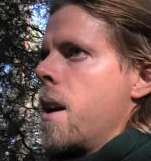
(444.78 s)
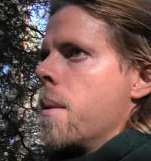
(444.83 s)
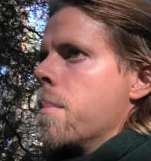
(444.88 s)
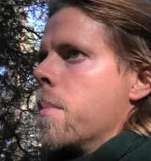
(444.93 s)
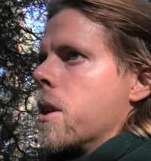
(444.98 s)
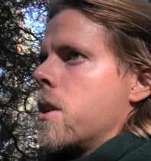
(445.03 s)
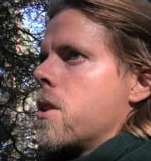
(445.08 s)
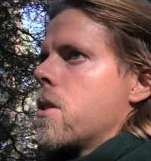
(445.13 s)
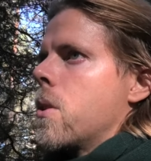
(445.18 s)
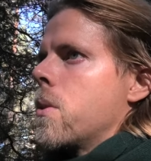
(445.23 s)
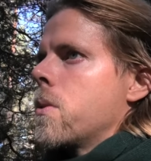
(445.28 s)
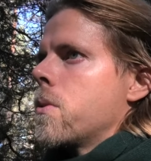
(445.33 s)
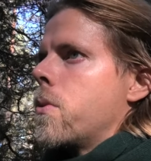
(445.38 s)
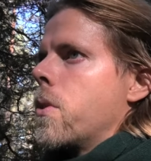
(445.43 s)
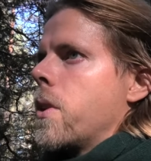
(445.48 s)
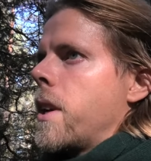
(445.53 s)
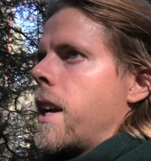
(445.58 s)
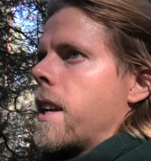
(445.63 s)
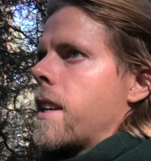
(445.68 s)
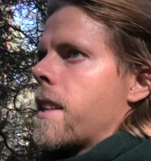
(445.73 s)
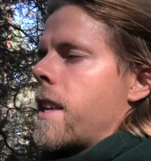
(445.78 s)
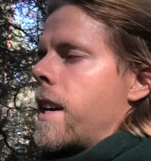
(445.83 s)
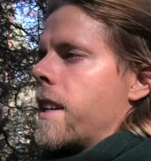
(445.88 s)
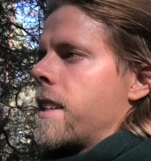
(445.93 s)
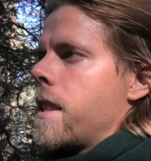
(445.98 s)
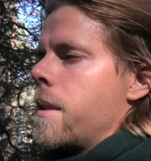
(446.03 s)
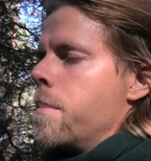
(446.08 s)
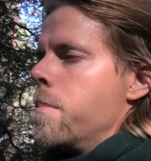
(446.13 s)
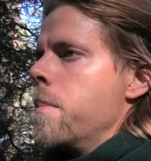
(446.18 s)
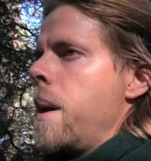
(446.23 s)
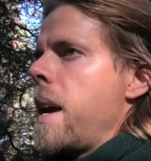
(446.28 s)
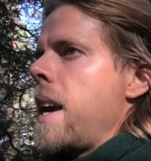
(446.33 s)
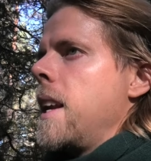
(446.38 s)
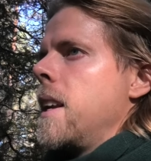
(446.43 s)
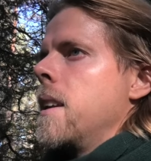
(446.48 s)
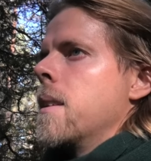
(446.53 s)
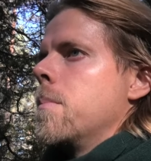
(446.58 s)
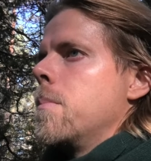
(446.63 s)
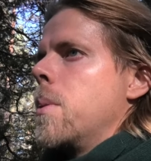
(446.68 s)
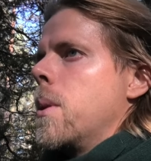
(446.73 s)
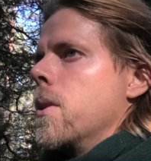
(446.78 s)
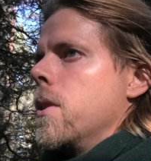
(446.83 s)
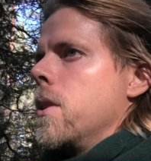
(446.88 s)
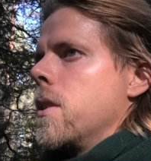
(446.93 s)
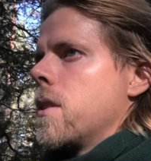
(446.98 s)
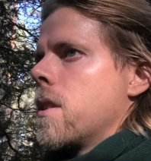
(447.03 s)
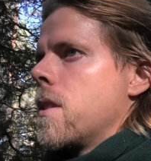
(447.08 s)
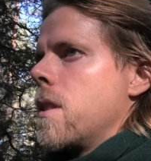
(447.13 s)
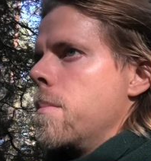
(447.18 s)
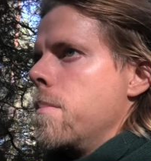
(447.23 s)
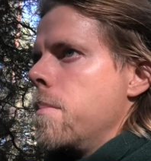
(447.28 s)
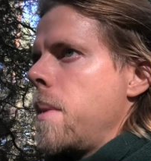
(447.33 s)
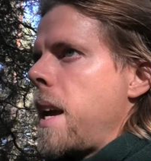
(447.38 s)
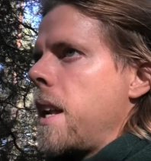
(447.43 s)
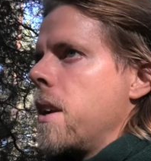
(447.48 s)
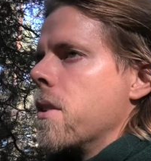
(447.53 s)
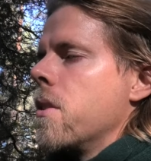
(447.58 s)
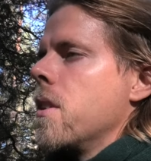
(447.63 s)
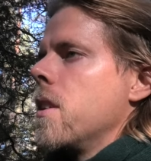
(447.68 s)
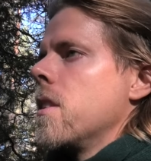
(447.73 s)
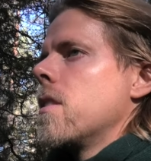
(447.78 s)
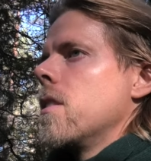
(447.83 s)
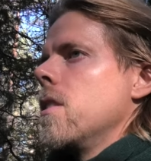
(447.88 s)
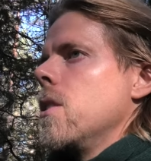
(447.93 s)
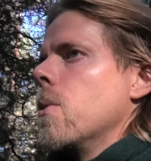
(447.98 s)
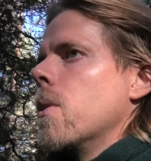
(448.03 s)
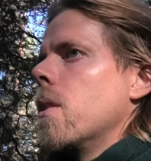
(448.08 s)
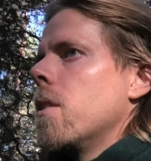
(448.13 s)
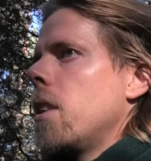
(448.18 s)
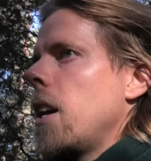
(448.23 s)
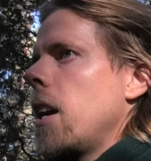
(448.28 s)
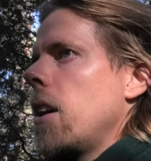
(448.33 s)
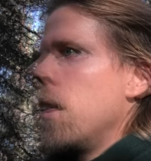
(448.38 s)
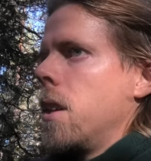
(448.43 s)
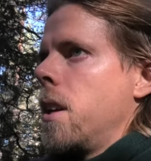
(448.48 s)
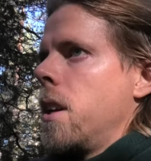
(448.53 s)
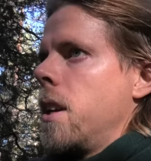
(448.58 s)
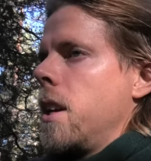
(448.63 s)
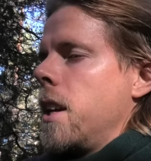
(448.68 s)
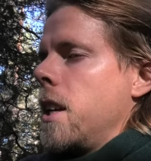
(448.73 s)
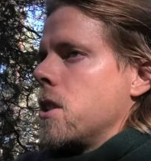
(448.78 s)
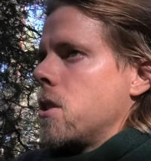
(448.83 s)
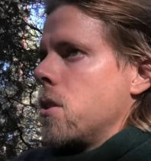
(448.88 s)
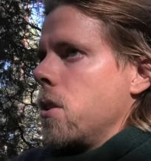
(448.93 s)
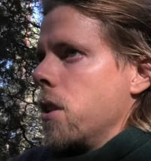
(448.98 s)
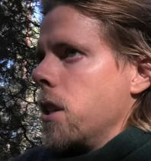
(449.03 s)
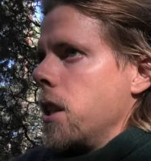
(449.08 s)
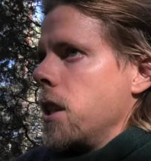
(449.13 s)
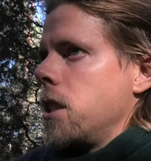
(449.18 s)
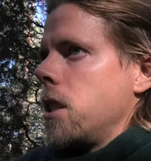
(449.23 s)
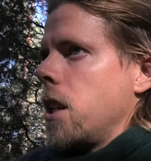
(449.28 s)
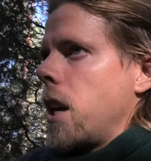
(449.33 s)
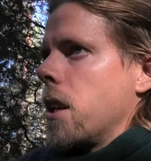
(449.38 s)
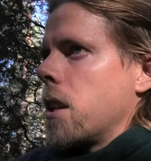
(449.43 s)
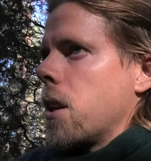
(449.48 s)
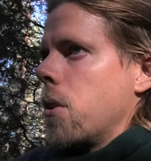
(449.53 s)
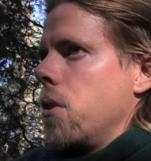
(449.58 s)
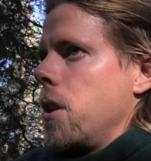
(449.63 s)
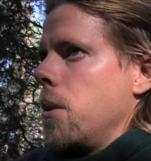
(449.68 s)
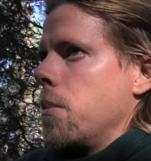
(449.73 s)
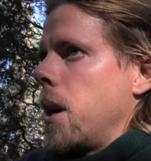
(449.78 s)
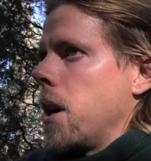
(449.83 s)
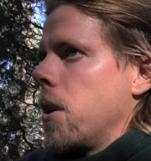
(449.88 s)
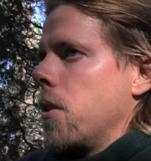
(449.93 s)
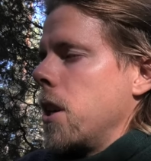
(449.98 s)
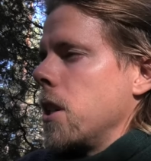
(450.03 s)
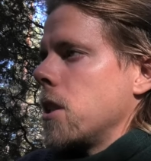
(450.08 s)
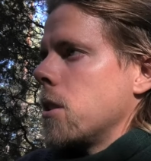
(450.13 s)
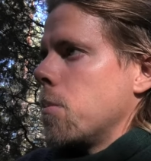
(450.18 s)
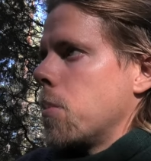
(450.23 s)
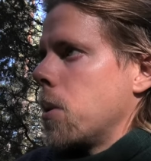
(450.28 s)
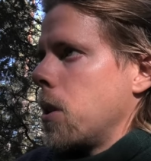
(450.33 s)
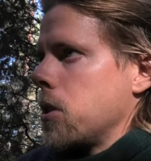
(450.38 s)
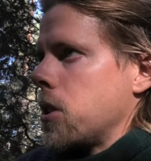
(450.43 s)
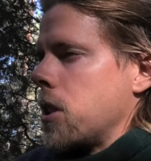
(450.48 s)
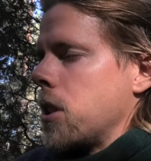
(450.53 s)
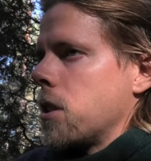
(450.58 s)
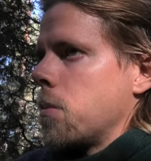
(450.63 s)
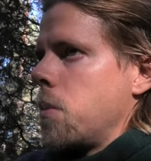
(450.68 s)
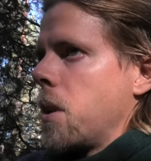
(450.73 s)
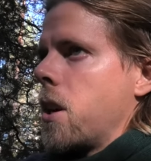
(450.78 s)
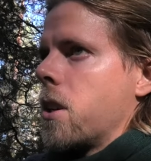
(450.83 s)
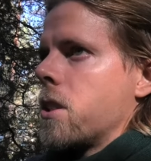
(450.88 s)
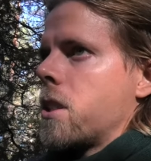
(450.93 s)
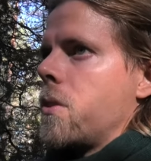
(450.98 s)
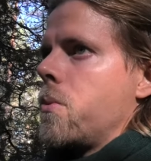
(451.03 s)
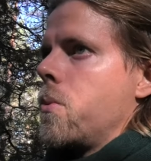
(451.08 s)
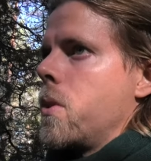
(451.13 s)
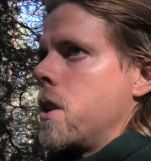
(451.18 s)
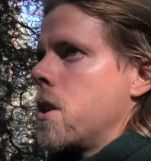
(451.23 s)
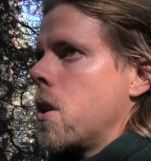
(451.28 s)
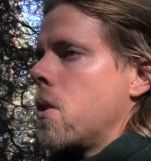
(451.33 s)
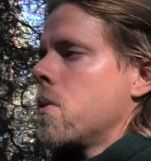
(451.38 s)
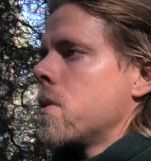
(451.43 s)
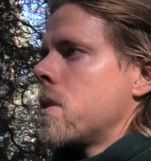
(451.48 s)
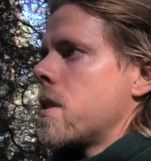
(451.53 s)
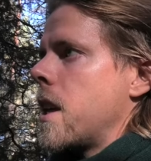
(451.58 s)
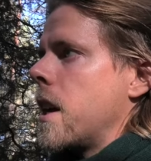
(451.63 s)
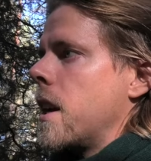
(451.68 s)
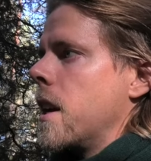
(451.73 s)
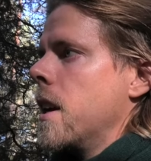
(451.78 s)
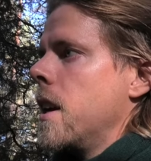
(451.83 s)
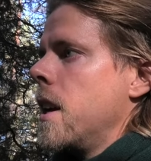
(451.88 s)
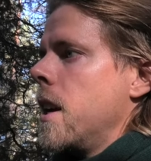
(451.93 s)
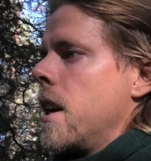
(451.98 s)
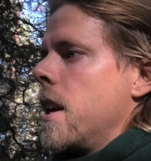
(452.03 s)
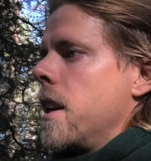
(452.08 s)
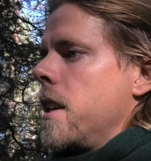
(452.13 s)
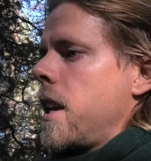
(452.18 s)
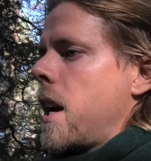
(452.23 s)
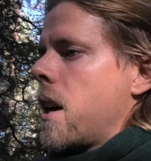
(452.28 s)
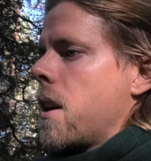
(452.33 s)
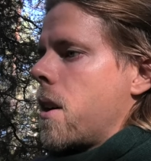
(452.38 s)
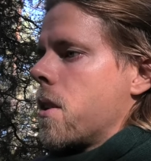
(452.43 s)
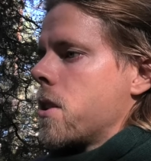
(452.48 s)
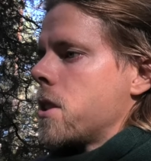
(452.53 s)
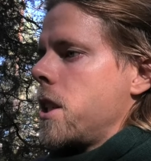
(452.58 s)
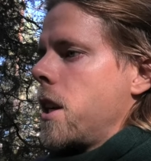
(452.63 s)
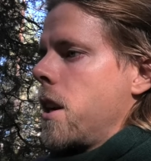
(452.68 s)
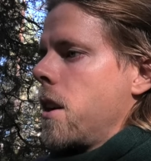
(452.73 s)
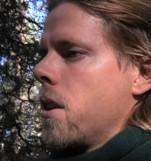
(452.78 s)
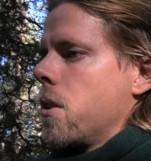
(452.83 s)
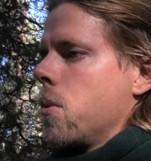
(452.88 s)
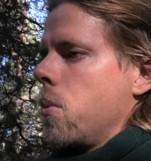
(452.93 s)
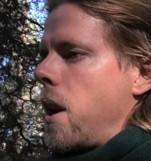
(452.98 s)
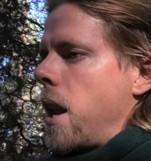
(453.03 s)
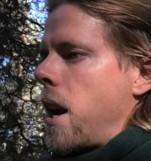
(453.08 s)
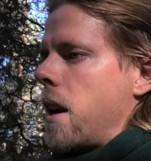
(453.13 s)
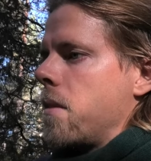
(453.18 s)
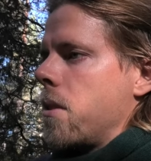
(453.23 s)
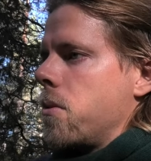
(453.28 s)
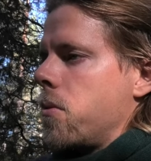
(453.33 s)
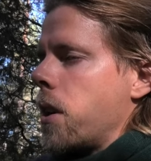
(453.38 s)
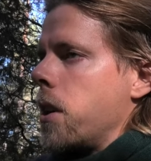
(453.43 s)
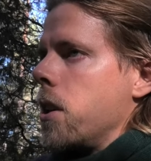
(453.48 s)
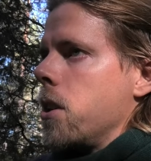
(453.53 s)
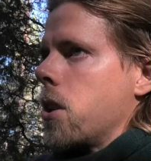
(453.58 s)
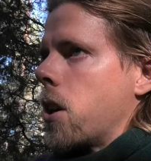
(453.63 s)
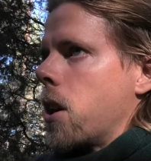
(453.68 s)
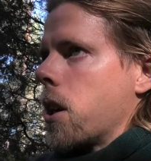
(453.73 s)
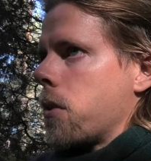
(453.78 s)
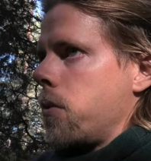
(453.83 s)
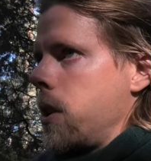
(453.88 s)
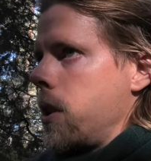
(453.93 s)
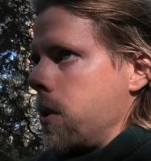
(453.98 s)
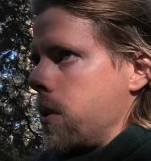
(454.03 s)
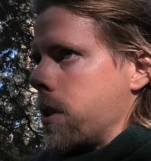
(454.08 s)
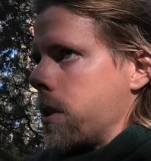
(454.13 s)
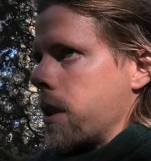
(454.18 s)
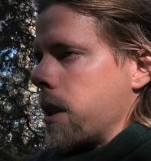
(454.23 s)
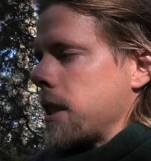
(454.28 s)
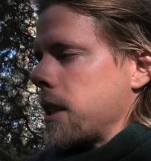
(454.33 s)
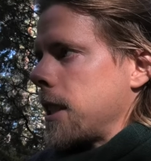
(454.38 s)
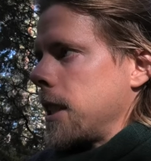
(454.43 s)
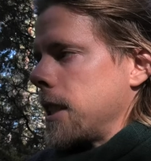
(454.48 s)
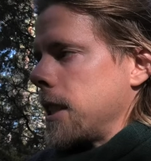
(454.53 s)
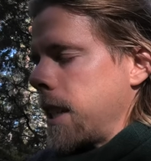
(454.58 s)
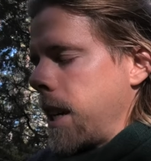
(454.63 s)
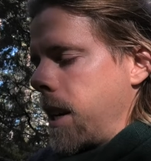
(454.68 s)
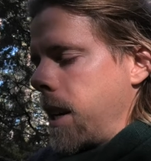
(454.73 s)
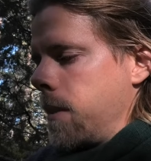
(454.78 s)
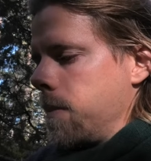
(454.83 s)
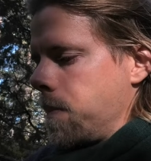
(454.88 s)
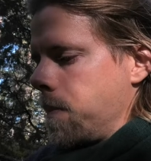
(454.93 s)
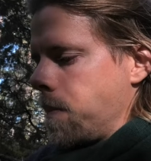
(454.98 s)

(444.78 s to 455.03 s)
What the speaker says: But don't forget that the main point, the main reason you are there, is to initiate a remigration process. Because if we don't, then yeah, our children will have a very dark future, as I said.